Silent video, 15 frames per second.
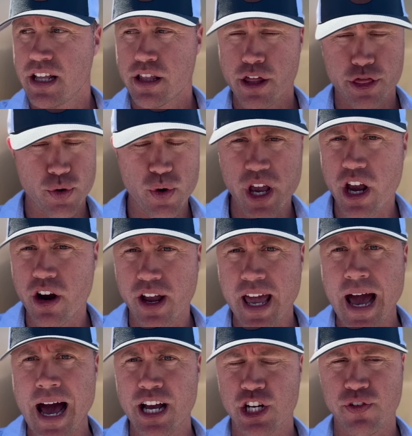the three year
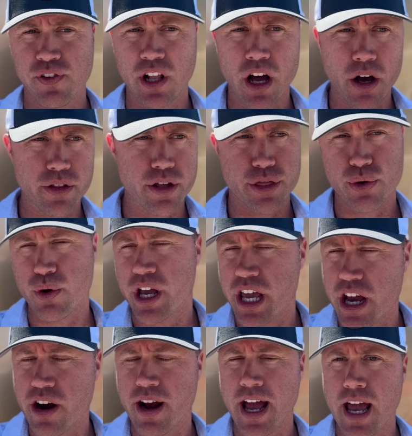cash flow, the three
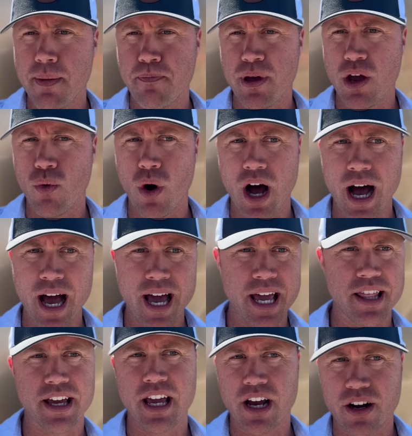year
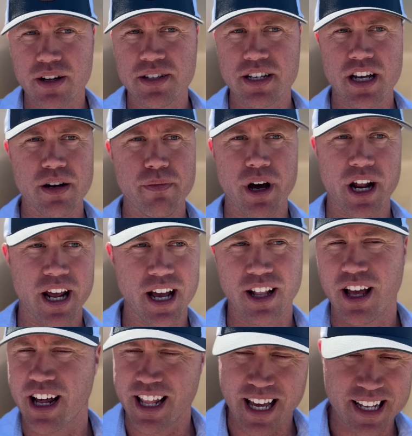APY, the guaranteed money, a
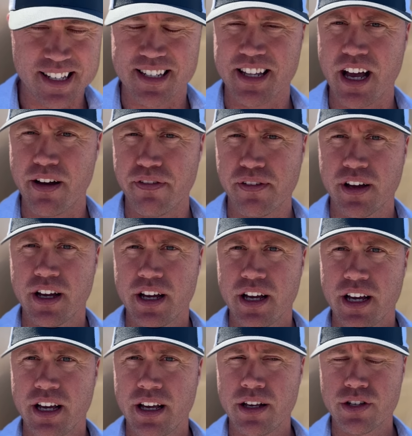lot of that stuff
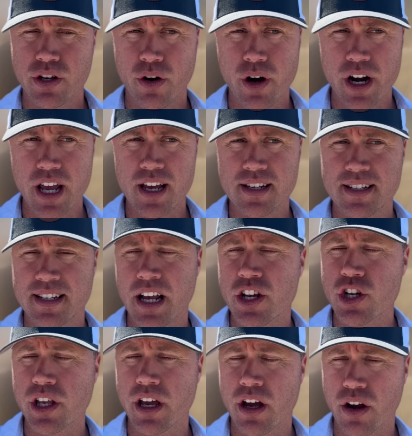is already
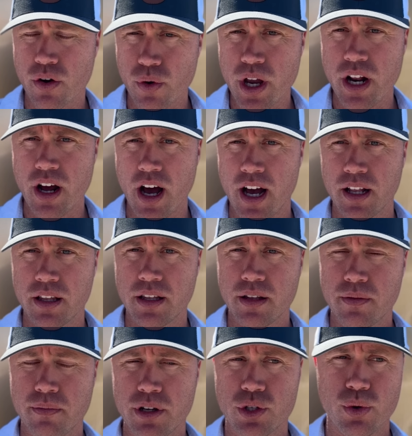essentially agreed on
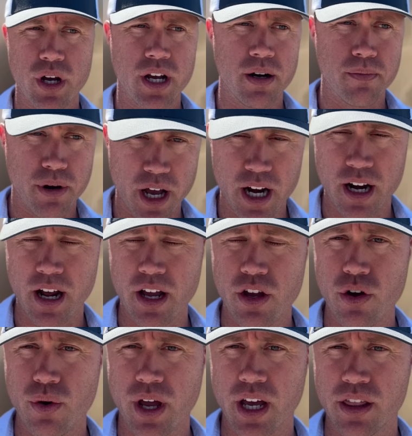between Brandon
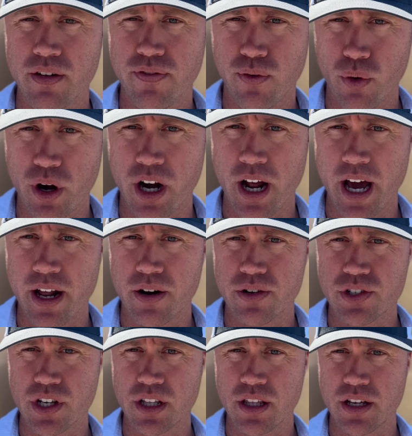Aiyuk and the
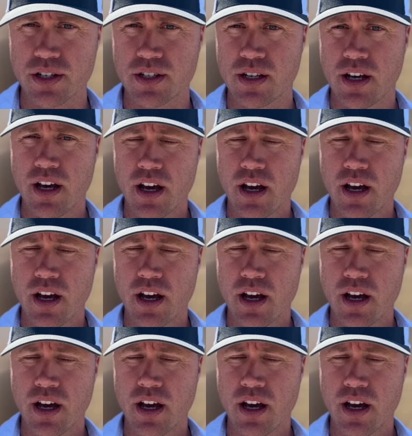49ers in this